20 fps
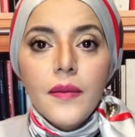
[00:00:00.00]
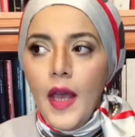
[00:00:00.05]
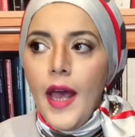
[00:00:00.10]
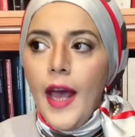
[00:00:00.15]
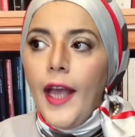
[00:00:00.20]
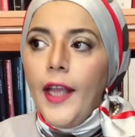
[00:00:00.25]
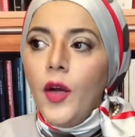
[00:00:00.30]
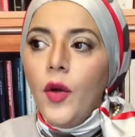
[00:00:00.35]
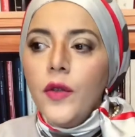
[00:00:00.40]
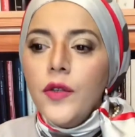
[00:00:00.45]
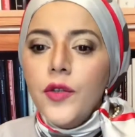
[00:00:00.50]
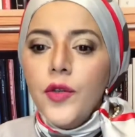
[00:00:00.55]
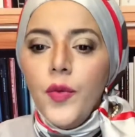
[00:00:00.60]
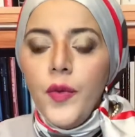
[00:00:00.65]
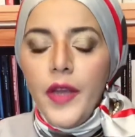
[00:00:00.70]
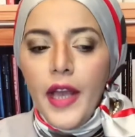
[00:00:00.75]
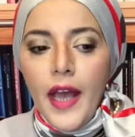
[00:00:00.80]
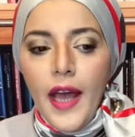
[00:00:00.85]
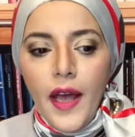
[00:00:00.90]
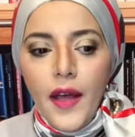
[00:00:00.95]
And also,
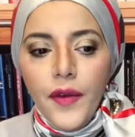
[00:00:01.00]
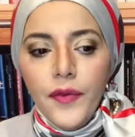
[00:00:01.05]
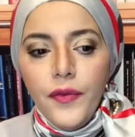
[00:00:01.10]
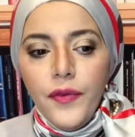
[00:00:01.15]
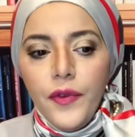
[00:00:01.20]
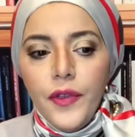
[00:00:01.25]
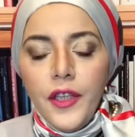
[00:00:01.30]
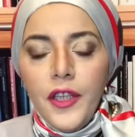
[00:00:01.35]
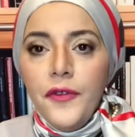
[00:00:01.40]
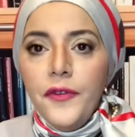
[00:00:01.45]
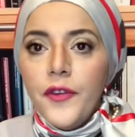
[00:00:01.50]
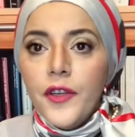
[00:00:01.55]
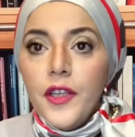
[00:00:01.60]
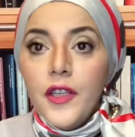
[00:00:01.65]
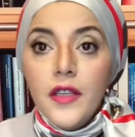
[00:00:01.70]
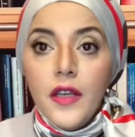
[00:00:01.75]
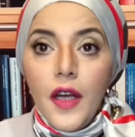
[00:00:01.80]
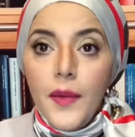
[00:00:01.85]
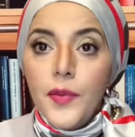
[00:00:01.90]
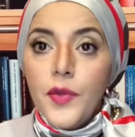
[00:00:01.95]
we have different
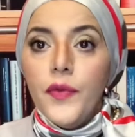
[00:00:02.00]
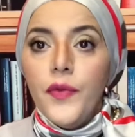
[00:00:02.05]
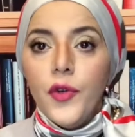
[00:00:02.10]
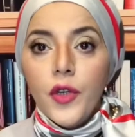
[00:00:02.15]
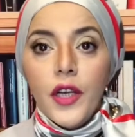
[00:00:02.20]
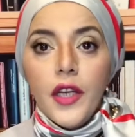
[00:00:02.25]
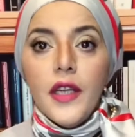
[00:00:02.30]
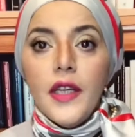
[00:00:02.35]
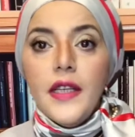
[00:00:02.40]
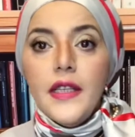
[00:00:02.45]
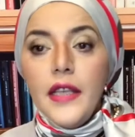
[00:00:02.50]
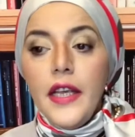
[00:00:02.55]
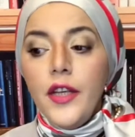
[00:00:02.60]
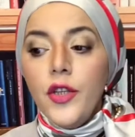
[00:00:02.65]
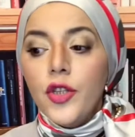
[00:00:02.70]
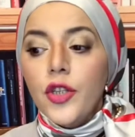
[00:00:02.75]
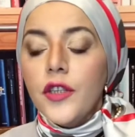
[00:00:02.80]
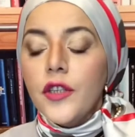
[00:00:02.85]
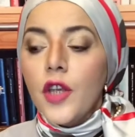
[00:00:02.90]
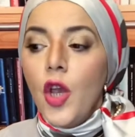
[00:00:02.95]
types of
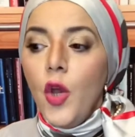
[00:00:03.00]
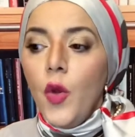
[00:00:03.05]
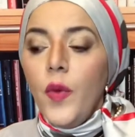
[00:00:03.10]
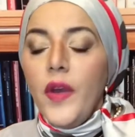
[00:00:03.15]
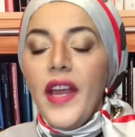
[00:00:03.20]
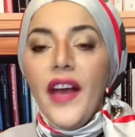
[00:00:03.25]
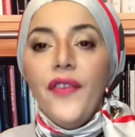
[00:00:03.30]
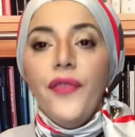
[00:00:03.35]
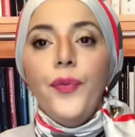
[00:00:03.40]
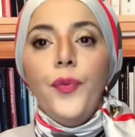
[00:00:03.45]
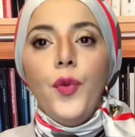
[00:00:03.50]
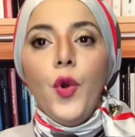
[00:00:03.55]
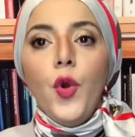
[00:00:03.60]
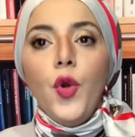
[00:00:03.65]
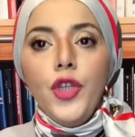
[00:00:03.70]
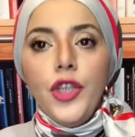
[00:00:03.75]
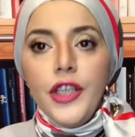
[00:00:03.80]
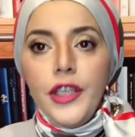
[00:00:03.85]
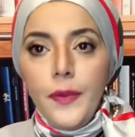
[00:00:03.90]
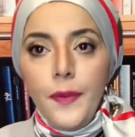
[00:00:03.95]
organizations. We have
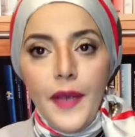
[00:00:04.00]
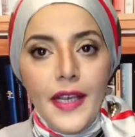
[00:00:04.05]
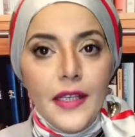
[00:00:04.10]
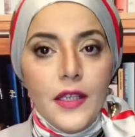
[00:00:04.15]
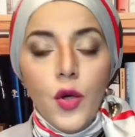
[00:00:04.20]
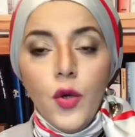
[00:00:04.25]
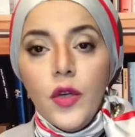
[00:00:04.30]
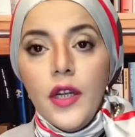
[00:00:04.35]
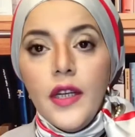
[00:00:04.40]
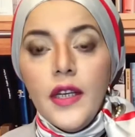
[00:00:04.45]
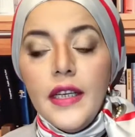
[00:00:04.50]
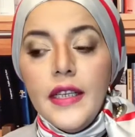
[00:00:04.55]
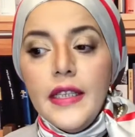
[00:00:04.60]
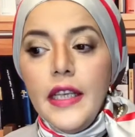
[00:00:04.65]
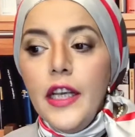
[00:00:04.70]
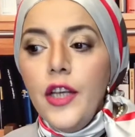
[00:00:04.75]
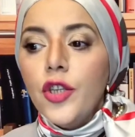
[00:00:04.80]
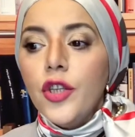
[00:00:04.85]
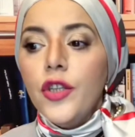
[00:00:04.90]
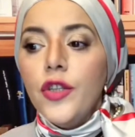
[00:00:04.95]
project-based
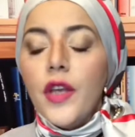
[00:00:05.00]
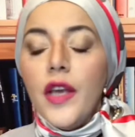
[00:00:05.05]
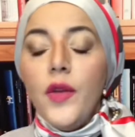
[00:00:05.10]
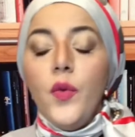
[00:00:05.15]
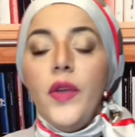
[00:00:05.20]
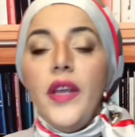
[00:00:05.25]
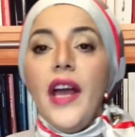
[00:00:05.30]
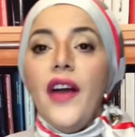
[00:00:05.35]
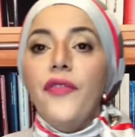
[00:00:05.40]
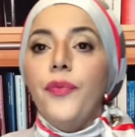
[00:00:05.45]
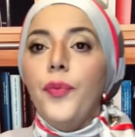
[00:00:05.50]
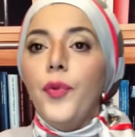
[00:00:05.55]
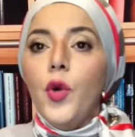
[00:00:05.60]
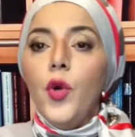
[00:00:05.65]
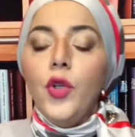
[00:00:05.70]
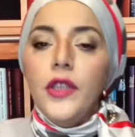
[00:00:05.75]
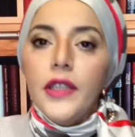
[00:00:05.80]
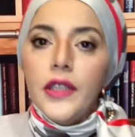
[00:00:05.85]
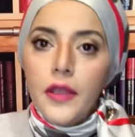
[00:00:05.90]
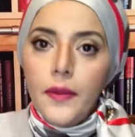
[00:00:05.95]
organizations and we have
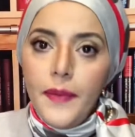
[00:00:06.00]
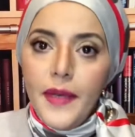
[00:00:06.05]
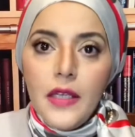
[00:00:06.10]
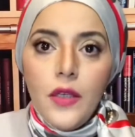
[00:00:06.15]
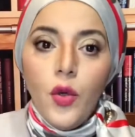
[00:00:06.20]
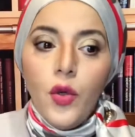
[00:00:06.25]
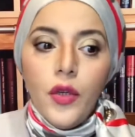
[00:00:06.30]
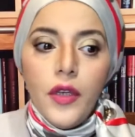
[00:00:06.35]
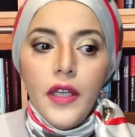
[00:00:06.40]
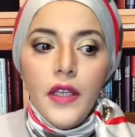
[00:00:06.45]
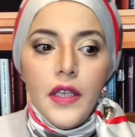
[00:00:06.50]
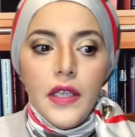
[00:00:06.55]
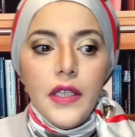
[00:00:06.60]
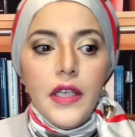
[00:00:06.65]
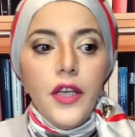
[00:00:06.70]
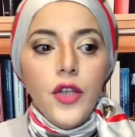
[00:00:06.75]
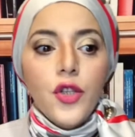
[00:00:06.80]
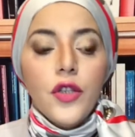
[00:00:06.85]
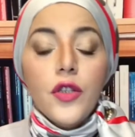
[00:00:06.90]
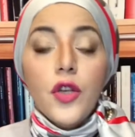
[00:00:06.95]
product-based
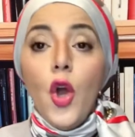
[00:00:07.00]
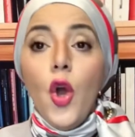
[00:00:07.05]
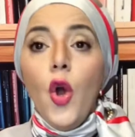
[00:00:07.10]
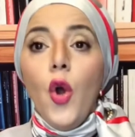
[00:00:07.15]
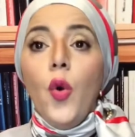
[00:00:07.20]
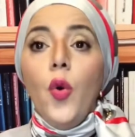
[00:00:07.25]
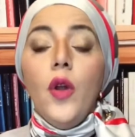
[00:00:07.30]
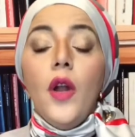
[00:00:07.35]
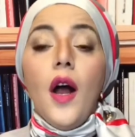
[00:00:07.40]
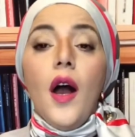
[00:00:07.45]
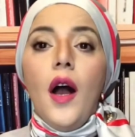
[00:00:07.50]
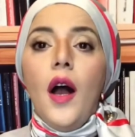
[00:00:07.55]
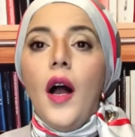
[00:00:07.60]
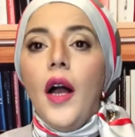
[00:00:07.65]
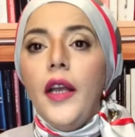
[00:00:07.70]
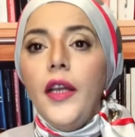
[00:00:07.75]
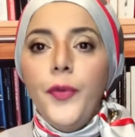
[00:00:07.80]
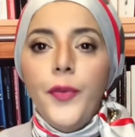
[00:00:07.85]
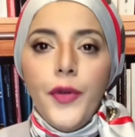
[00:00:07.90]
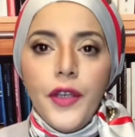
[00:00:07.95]
organizations, or a
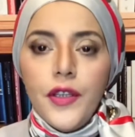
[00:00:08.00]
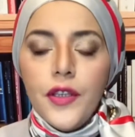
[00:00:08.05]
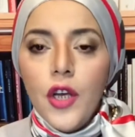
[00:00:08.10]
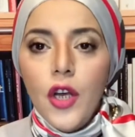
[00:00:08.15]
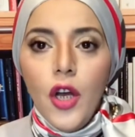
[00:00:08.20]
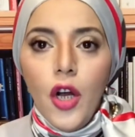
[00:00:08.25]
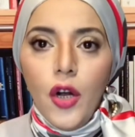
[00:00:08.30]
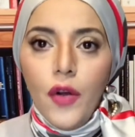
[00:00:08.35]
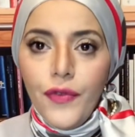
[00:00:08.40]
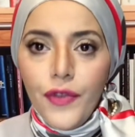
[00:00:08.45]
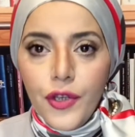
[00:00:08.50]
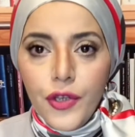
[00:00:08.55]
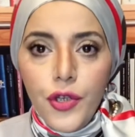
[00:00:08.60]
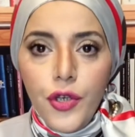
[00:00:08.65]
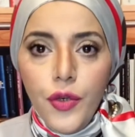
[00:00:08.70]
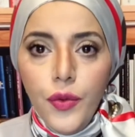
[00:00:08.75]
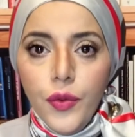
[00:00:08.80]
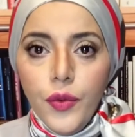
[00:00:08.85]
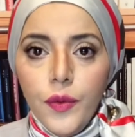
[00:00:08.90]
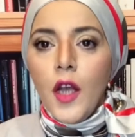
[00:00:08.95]
hybrid of the
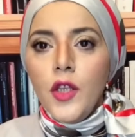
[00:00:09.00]
two.